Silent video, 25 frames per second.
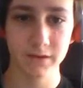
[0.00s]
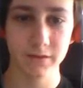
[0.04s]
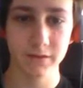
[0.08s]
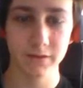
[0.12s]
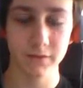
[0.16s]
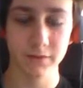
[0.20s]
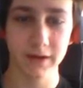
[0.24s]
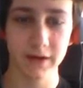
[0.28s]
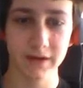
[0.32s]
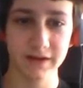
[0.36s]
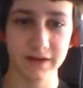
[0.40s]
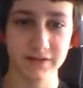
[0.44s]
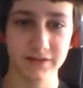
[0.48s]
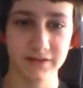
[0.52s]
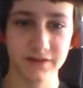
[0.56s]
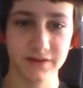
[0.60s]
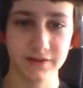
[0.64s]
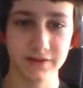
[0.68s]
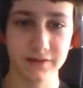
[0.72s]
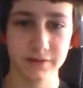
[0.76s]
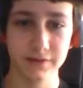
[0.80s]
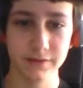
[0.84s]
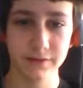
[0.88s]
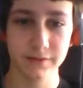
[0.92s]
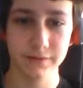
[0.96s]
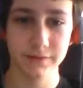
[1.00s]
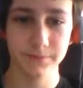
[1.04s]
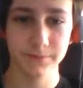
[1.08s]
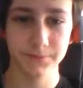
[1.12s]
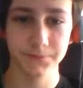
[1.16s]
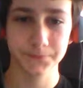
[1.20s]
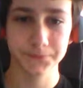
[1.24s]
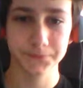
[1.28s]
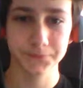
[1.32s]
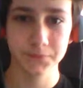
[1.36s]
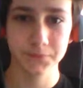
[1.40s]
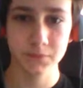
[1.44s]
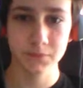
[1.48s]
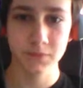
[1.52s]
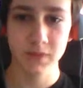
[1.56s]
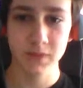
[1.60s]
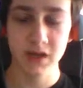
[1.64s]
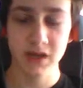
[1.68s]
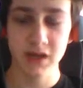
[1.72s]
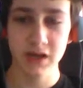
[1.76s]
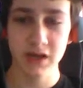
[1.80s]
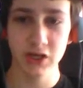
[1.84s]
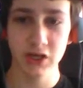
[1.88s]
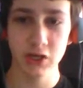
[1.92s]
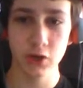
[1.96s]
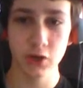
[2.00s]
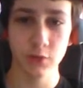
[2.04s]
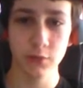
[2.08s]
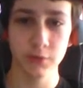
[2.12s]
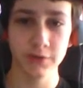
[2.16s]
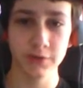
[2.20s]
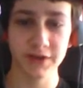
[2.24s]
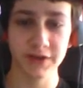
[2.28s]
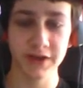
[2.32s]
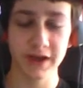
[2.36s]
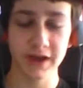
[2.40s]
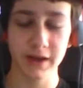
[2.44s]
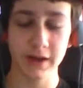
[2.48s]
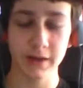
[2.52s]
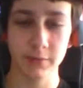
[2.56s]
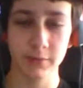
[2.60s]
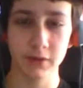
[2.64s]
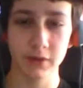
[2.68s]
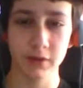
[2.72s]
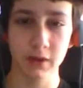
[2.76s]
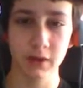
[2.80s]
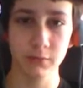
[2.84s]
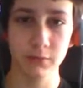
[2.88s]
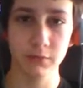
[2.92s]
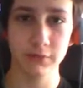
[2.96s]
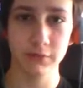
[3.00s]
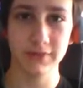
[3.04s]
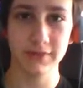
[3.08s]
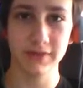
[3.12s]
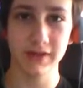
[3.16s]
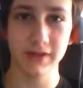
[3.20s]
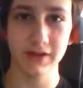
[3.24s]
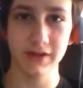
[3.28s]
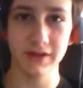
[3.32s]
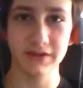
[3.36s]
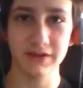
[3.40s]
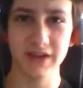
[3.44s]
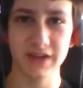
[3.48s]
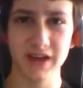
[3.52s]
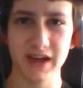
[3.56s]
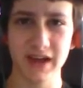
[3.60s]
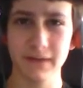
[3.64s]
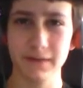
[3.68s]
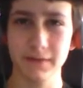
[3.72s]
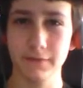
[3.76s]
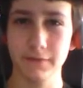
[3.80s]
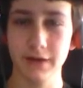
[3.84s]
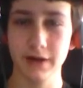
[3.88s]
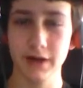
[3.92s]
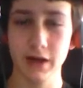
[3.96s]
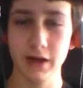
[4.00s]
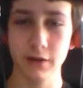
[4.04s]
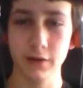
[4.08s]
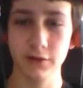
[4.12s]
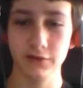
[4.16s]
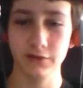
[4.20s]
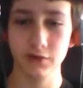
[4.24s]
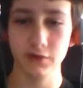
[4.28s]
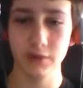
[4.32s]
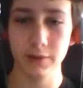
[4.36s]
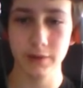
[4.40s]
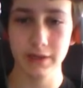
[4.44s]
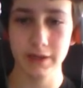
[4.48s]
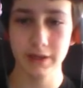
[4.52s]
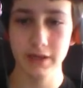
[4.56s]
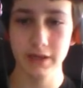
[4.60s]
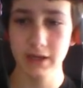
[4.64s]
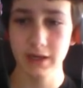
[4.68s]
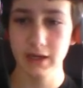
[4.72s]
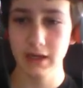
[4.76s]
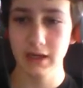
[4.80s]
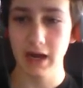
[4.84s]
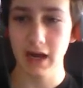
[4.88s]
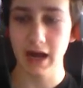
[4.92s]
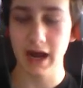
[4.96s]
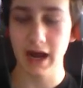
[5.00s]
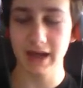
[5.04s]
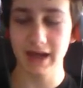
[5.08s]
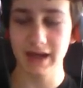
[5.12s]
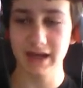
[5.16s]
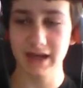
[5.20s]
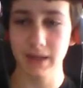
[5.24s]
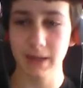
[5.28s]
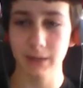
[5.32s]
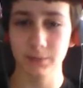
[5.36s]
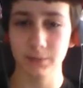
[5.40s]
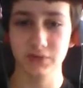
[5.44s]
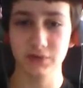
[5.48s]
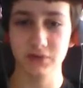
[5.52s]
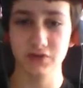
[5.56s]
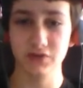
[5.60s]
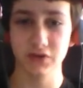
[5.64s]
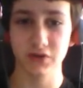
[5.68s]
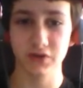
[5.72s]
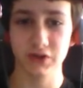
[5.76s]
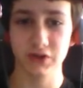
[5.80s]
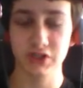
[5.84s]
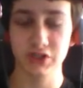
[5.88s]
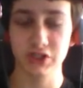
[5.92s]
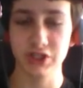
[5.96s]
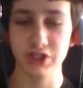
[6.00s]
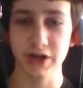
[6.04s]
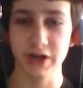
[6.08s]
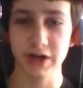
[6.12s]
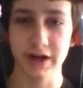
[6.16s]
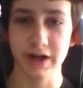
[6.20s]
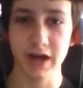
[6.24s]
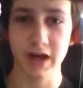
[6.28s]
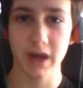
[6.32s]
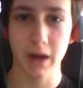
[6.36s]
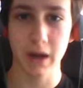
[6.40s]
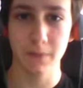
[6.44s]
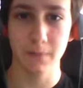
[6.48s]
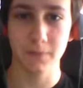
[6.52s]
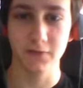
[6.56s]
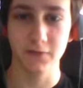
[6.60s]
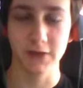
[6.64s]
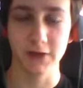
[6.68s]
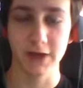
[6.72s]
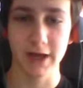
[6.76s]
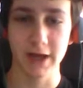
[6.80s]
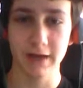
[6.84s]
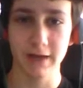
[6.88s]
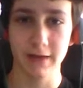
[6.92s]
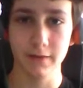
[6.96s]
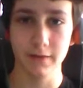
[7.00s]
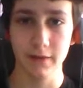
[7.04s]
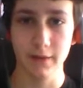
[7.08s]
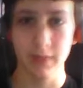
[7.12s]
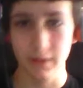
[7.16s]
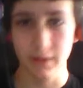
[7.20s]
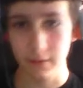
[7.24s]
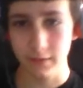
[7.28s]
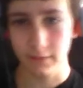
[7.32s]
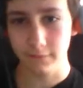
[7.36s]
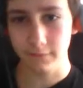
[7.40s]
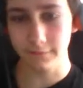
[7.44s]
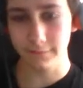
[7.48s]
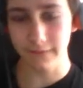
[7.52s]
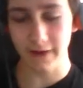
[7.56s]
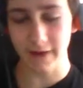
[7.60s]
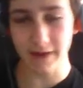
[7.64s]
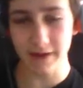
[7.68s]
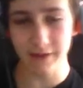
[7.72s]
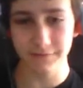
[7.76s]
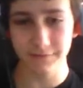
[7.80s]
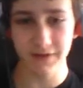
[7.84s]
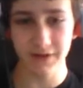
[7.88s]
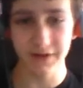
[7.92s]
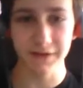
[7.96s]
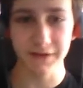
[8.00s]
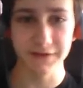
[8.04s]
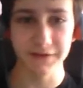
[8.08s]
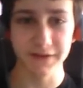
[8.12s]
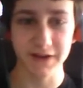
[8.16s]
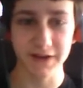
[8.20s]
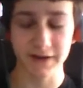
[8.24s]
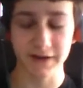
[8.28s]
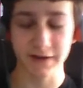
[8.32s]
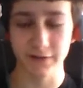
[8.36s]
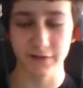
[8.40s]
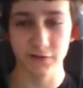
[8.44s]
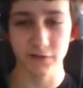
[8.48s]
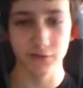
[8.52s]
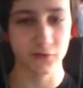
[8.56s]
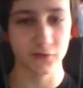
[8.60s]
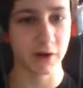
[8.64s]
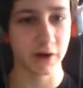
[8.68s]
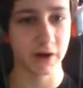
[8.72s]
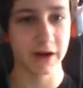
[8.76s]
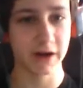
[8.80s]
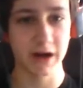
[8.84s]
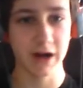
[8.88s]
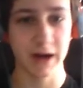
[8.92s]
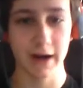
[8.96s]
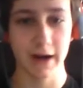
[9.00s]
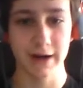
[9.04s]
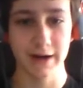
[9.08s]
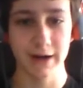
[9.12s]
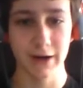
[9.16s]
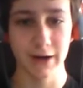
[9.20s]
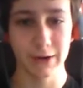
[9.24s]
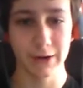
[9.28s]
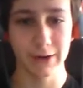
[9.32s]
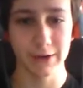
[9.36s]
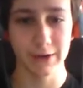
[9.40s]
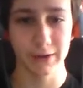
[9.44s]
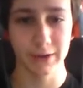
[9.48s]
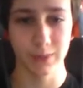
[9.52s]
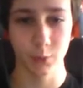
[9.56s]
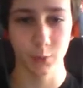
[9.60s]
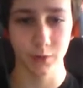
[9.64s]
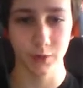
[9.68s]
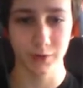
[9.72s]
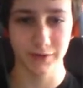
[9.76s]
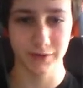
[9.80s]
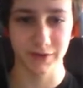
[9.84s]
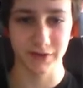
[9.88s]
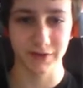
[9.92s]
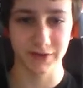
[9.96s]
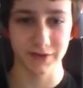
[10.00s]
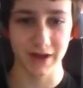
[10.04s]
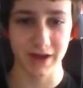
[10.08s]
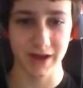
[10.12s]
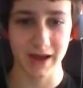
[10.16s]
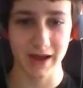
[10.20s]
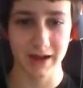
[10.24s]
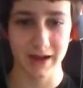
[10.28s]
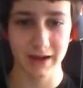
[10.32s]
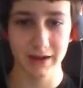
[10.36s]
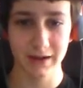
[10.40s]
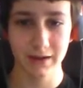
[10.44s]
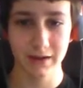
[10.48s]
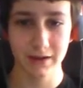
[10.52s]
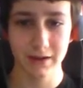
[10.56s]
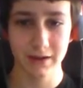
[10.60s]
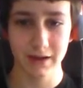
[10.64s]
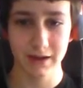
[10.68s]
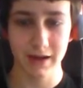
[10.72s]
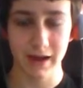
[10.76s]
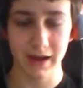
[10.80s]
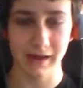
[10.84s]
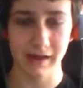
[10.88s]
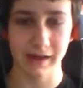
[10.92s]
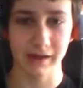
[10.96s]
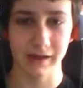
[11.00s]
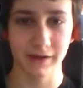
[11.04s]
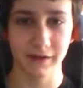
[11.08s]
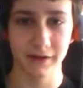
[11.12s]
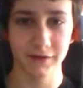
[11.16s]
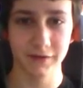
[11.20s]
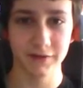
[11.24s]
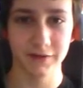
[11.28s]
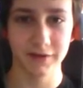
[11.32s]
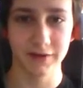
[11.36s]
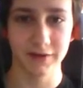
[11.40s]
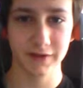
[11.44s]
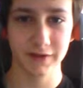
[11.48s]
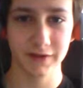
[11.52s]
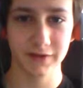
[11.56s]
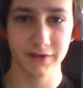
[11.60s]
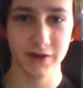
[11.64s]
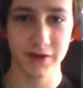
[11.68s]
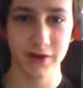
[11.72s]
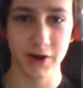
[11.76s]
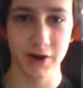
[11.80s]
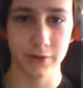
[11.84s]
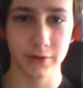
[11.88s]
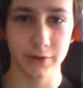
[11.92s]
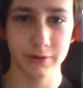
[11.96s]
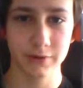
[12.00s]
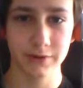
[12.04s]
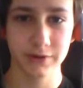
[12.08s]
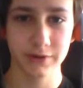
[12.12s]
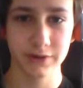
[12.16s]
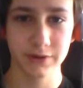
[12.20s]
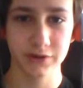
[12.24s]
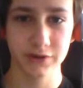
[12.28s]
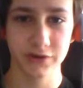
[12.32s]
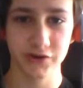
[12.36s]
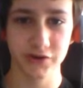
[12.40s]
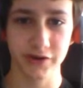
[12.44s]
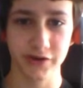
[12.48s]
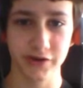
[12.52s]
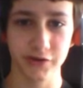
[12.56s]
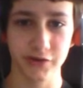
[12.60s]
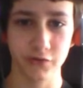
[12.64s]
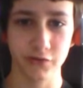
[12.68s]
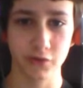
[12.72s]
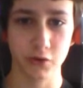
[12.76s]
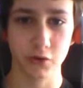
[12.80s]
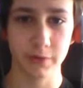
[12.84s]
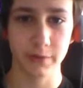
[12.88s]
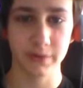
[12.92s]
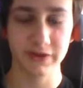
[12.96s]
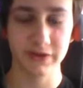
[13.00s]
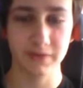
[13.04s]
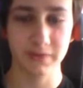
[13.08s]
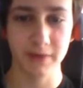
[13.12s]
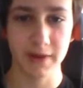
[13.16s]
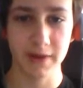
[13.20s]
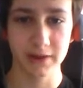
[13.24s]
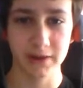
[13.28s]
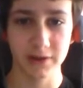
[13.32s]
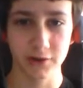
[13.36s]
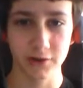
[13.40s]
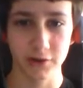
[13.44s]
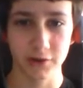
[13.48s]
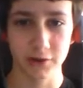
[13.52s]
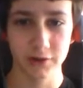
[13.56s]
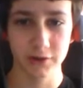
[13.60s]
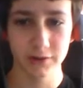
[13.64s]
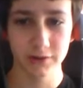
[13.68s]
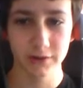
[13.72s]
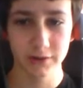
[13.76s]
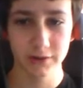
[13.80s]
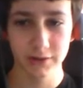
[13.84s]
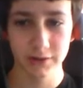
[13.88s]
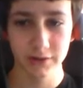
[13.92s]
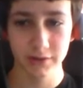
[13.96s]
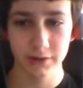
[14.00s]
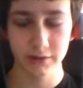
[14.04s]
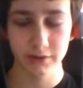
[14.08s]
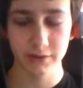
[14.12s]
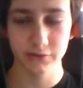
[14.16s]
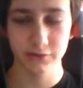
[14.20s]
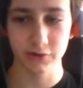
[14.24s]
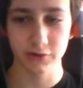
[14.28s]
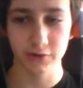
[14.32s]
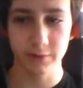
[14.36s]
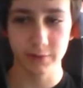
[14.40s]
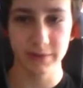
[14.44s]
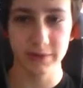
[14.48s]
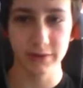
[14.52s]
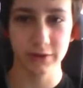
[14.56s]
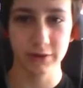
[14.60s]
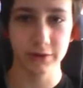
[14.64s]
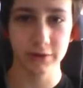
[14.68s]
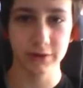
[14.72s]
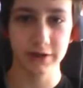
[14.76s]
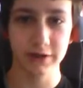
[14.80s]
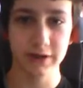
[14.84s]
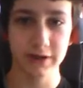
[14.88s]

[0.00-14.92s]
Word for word: Right. You know, it was a, a problem with the second video I was doing. I kept just shutting up for like five, ten seconds straight, not knowing what to say and let's let's go. Transform into my little derpy looking